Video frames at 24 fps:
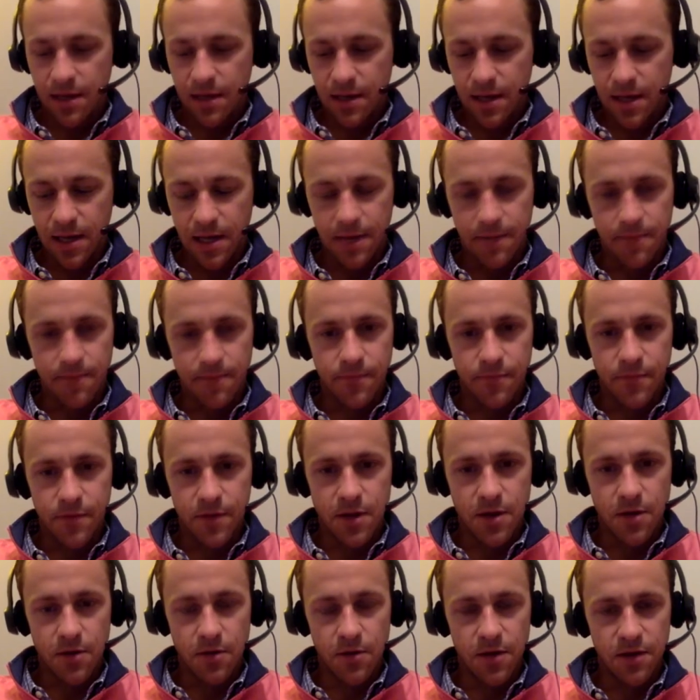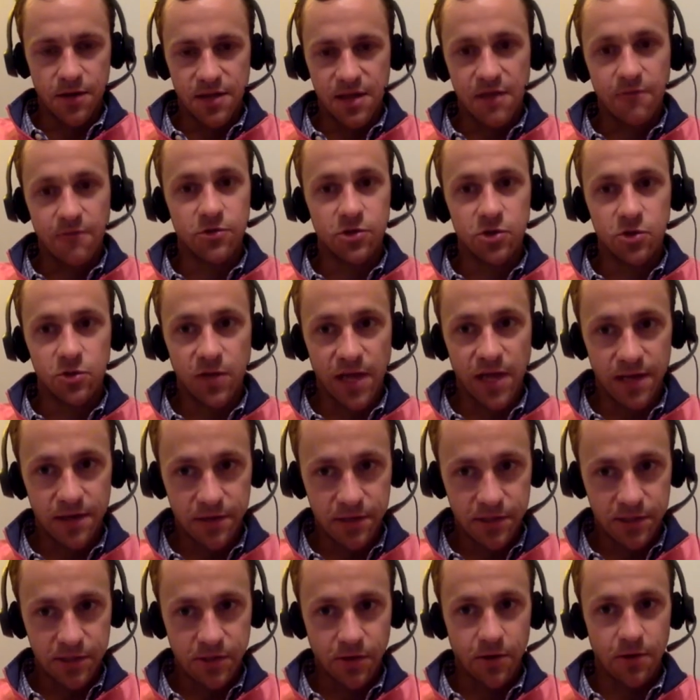Um, you know, it's never too late
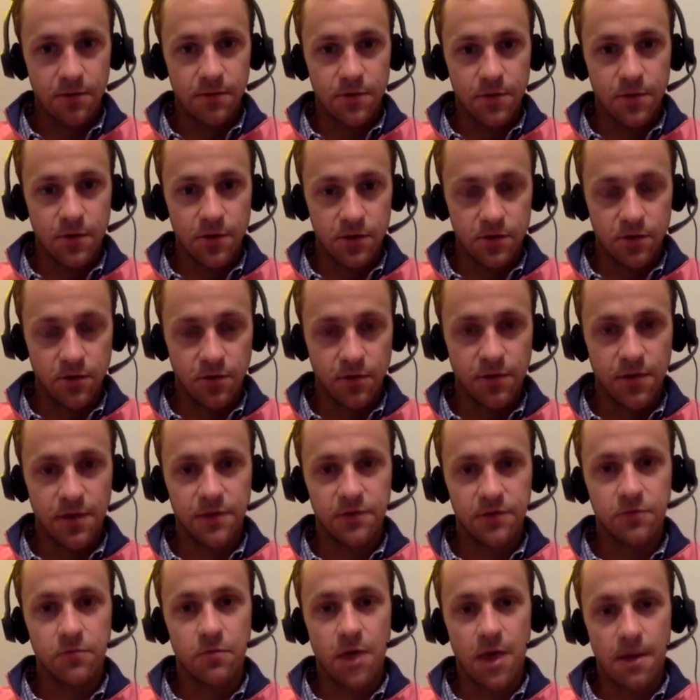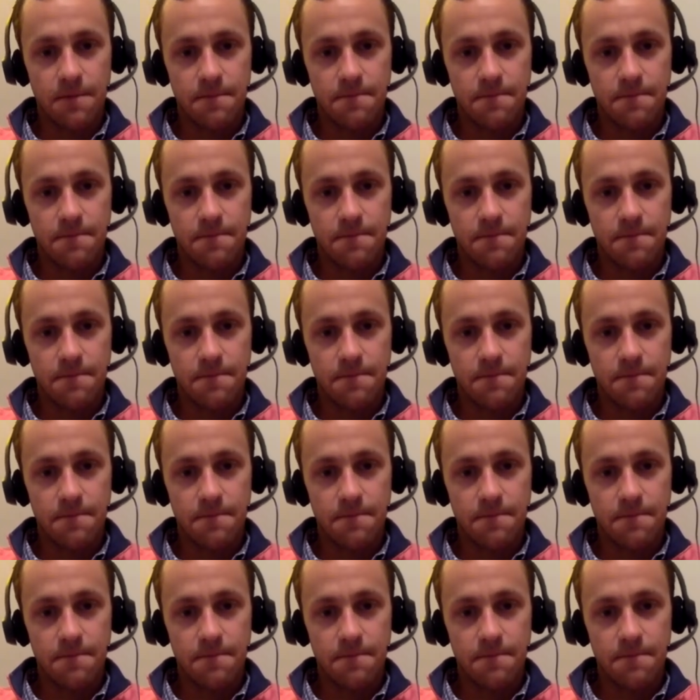to start. You can turn things around.